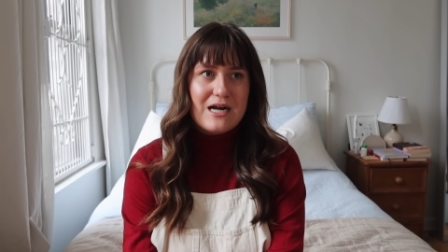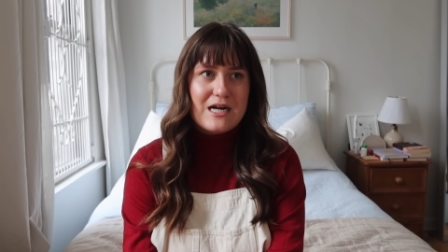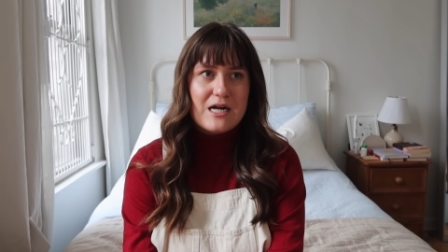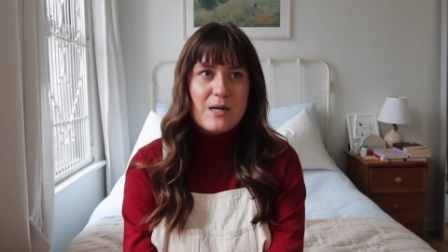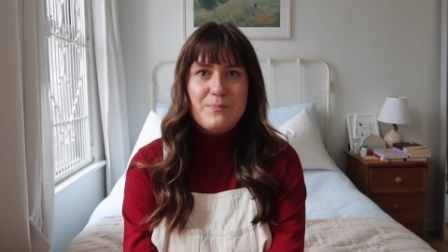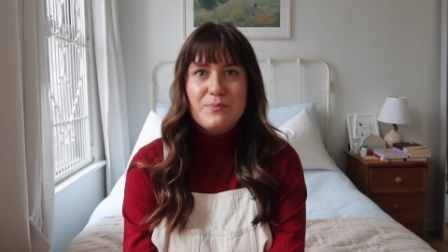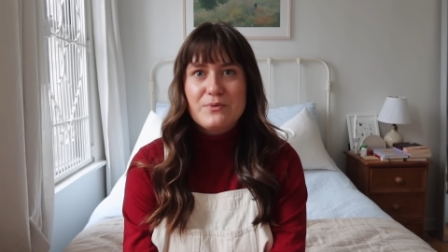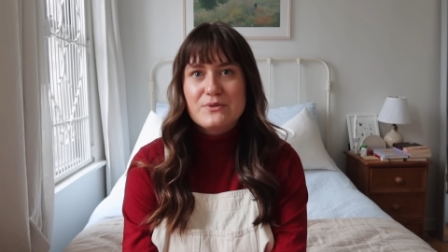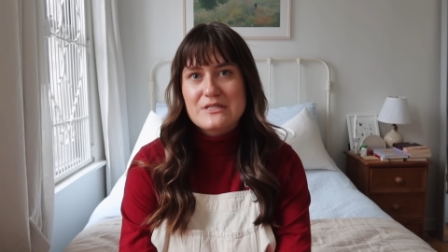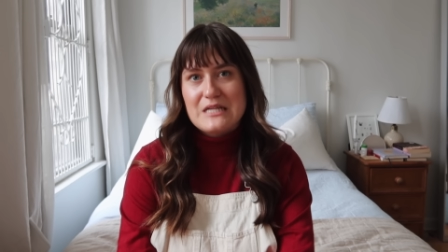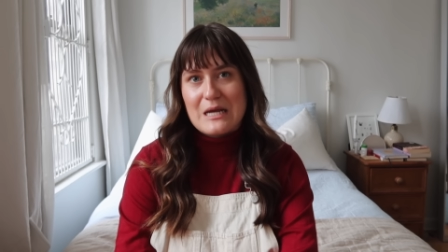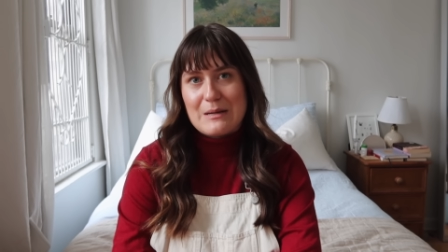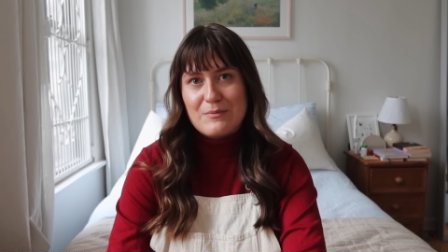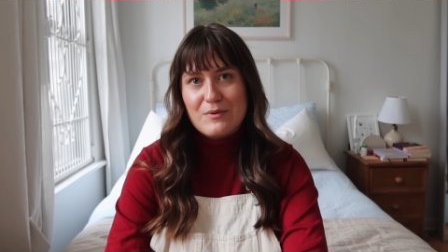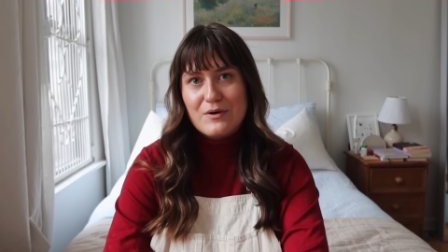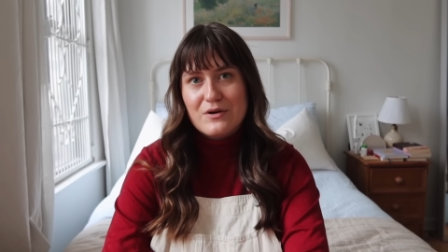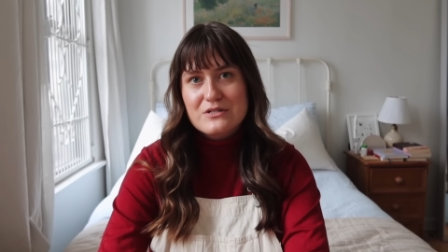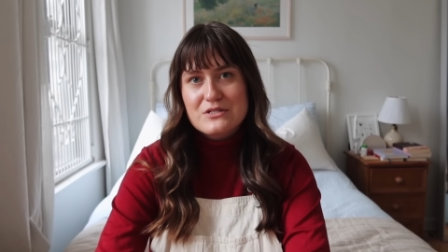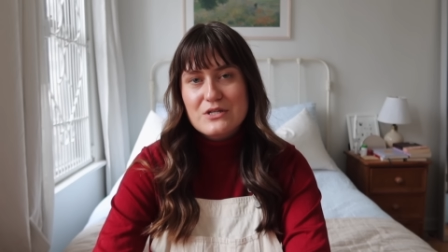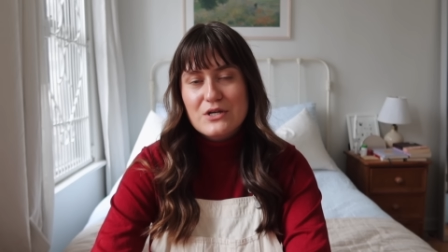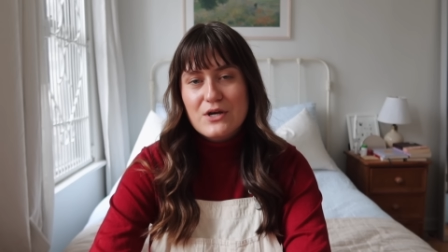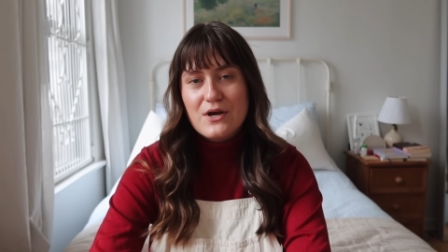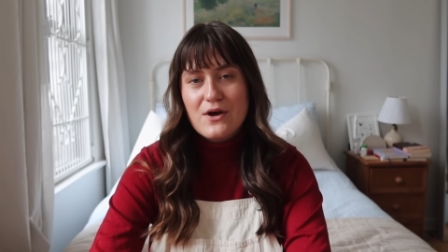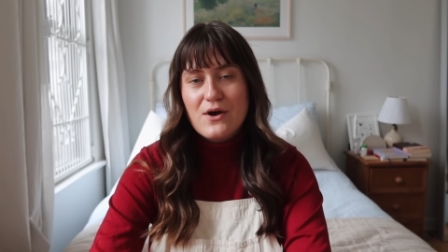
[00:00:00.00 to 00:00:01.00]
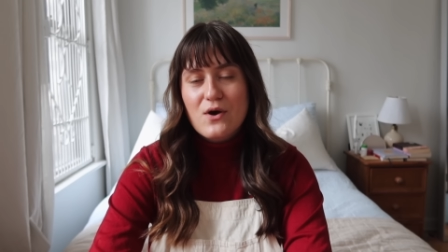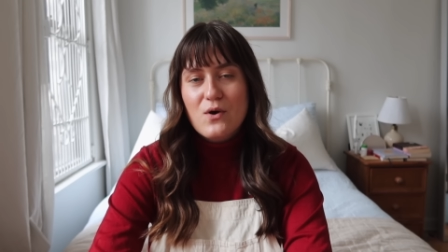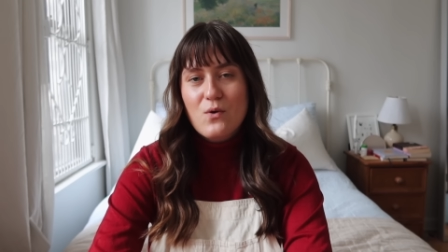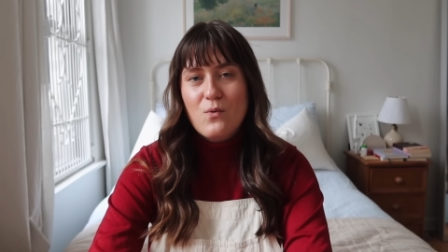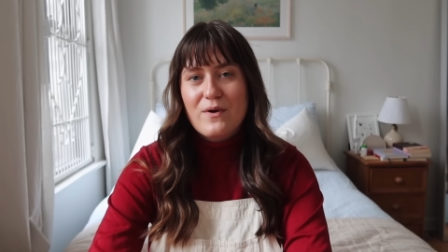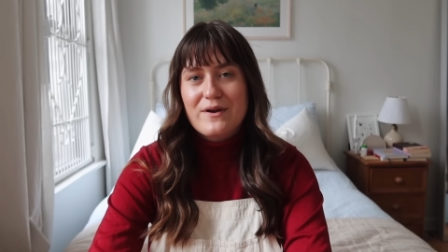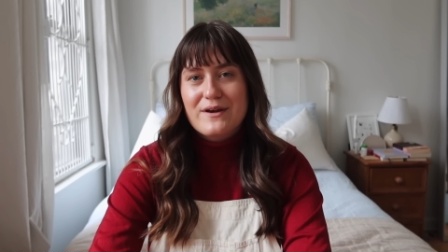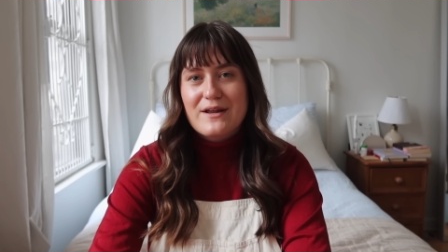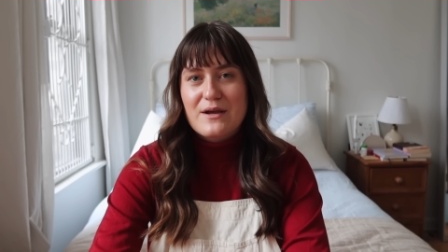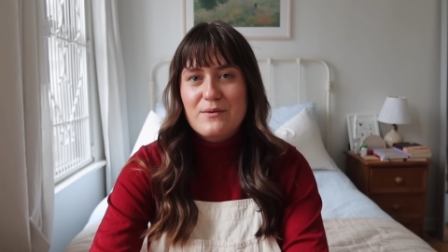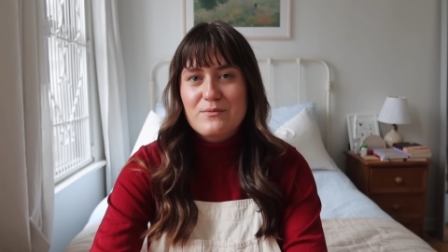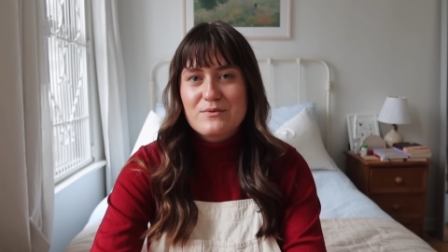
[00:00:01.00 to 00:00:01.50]
a couple summers ago
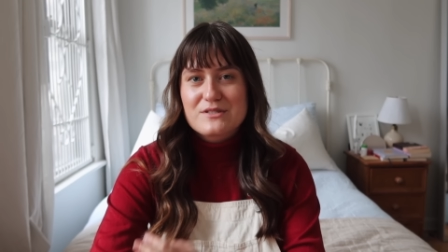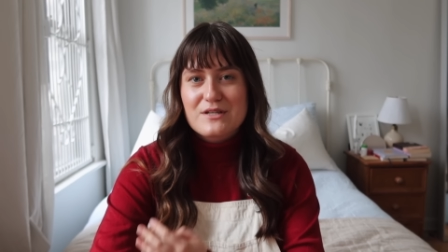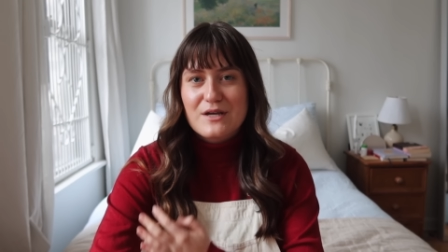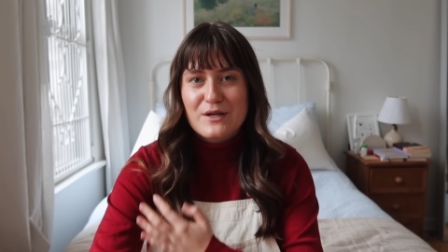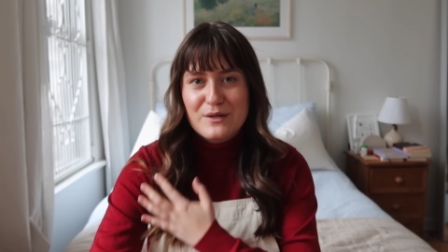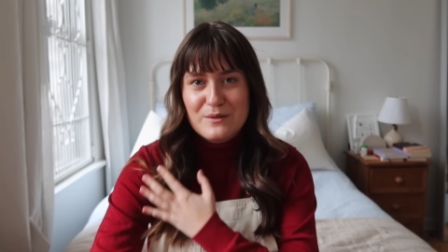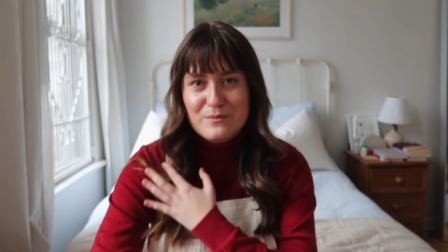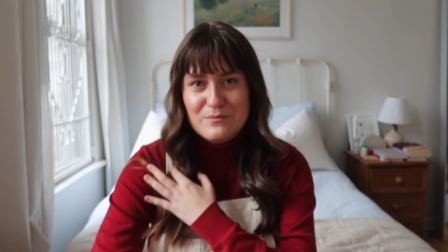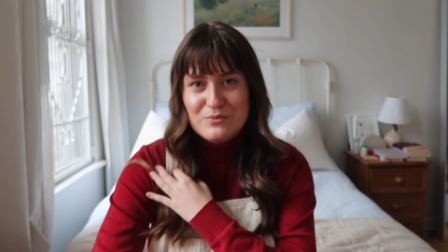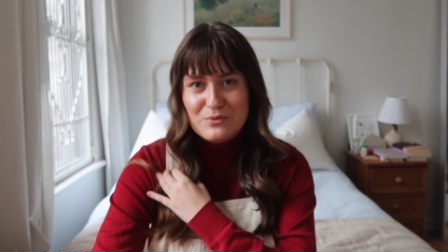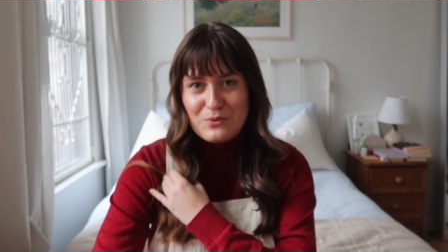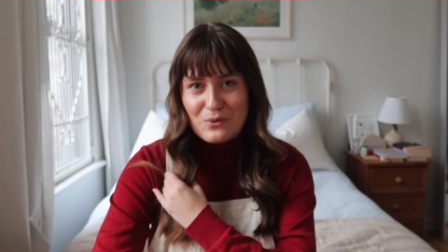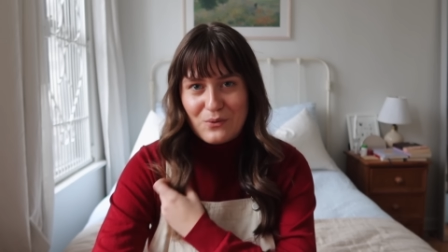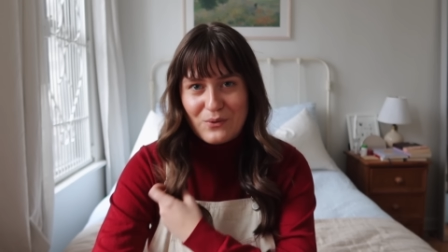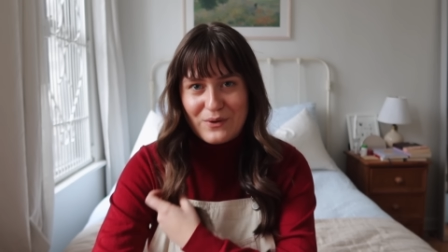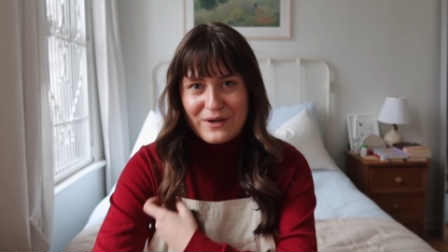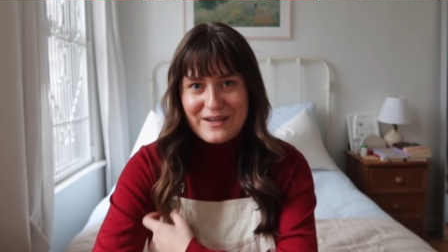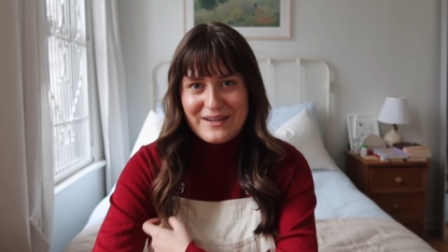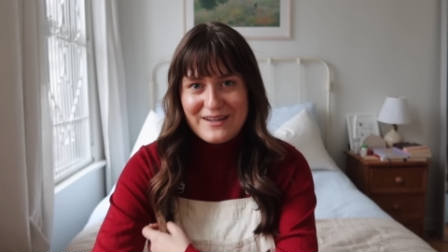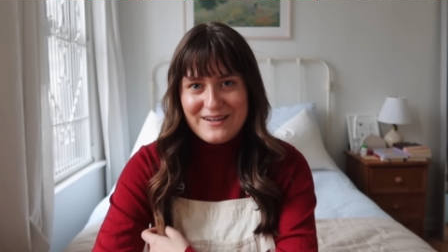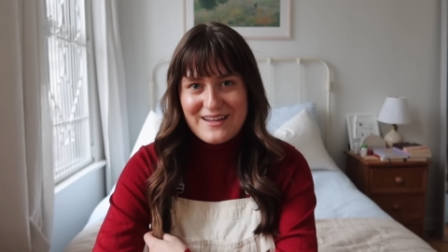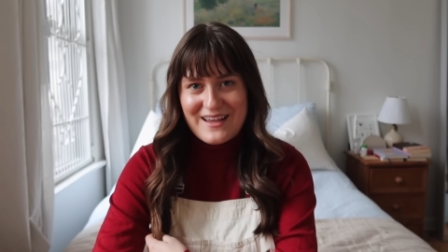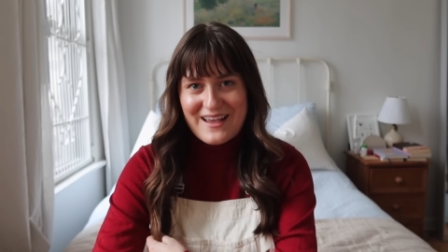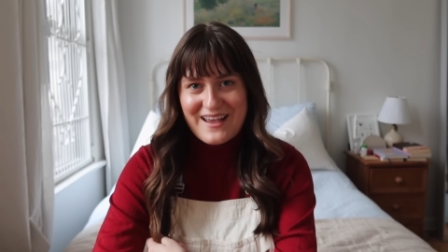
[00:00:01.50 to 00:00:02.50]
when I was unemployed